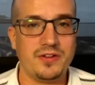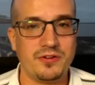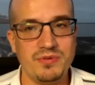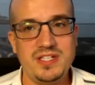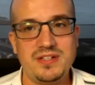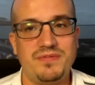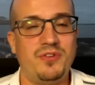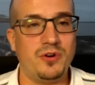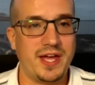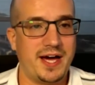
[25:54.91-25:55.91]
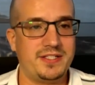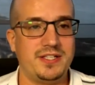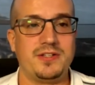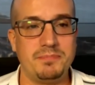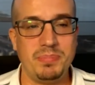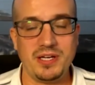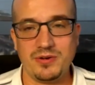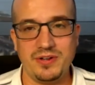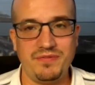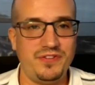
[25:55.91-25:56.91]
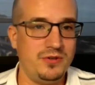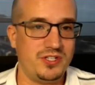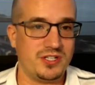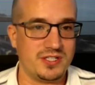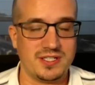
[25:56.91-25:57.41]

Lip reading: The reason for that is because Bitcoin futures